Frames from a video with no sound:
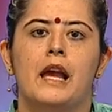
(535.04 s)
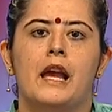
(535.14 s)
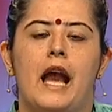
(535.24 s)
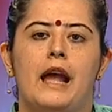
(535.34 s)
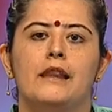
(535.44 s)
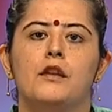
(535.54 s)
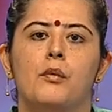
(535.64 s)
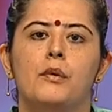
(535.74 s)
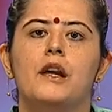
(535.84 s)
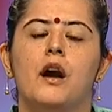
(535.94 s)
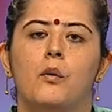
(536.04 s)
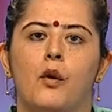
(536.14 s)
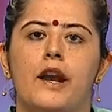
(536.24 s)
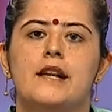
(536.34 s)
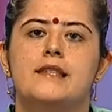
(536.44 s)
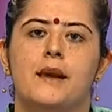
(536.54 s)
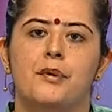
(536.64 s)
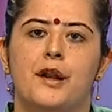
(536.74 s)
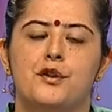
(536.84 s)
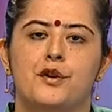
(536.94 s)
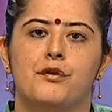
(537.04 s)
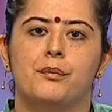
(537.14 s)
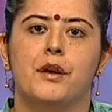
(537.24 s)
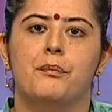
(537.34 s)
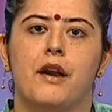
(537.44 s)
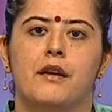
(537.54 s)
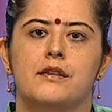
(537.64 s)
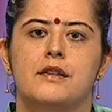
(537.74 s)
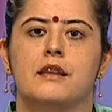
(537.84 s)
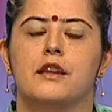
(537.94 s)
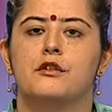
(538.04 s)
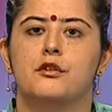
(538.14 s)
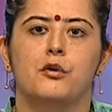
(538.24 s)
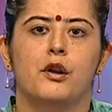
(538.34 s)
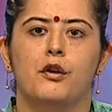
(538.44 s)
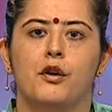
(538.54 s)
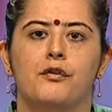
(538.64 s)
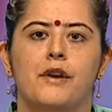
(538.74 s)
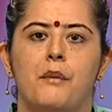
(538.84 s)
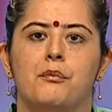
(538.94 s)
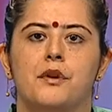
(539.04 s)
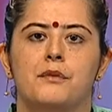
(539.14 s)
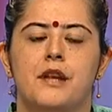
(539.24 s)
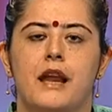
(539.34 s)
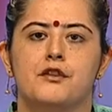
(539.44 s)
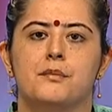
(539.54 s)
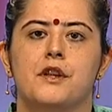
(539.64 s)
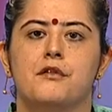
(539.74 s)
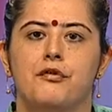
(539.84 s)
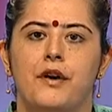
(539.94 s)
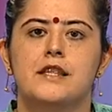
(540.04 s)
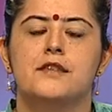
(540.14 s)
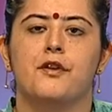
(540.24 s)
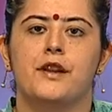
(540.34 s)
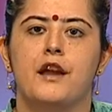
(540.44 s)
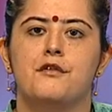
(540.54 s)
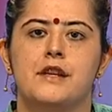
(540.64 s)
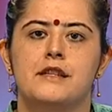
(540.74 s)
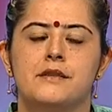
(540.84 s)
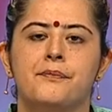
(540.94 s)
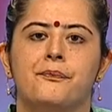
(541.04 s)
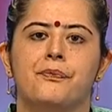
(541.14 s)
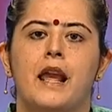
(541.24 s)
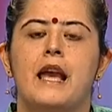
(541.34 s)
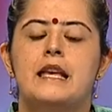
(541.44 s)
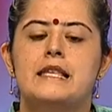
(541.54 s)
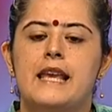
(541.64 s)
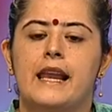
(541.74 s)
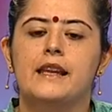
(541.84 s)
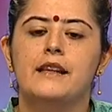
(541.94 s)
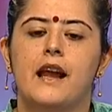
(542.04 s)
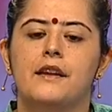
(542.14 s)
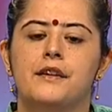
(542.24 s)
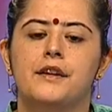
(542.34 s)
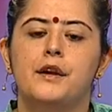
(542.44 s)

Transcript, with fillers: and they normally avoid separation from their parents and they throw a lot of tantrum, tantrums and fuss for that reason second category